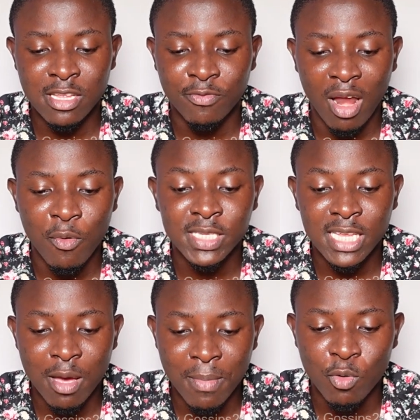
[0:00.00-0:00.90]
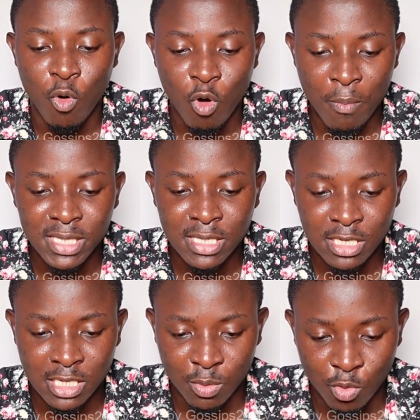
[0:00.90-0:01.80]
The flowers, a man will comment
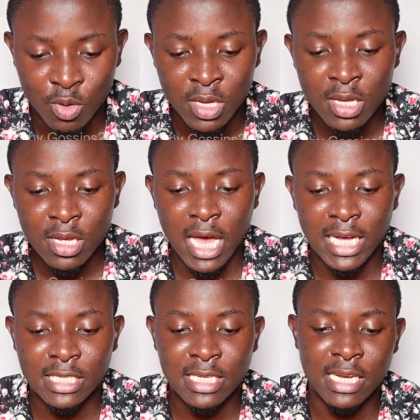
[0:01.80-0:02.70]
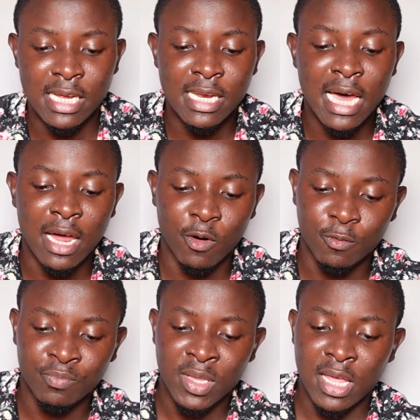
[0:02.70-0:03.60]
section. You I just any in
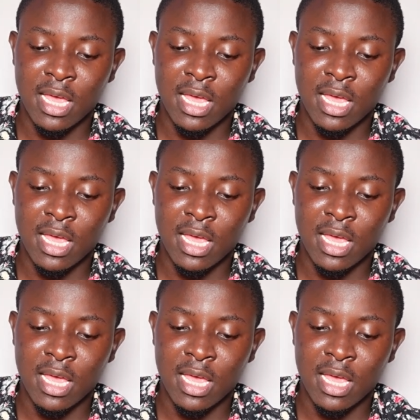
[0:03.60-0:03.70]
Arno,